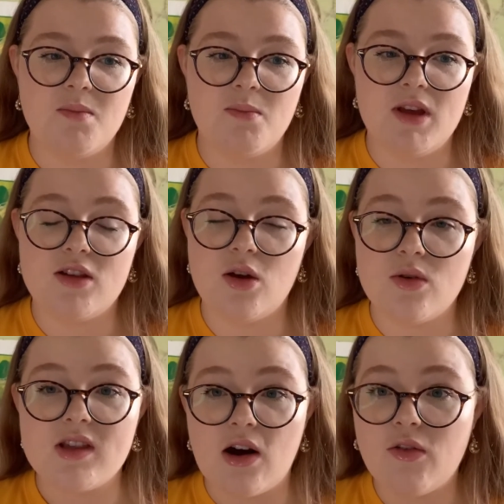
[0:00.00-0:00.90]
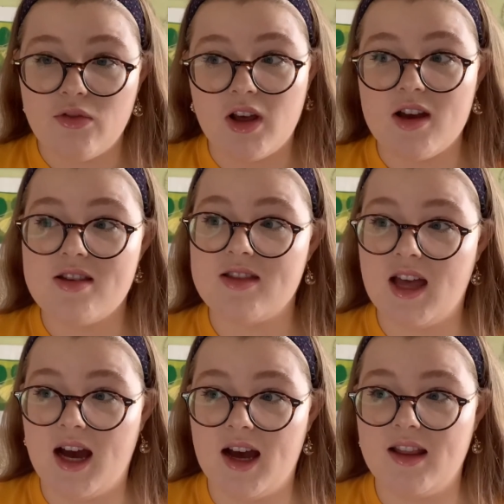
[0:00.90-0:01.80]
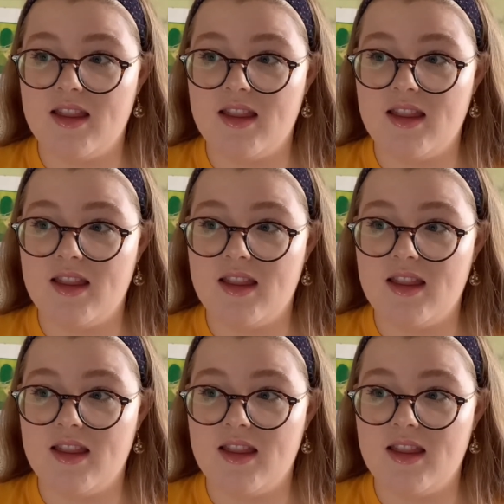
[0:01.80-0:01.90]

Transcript: be so selfless that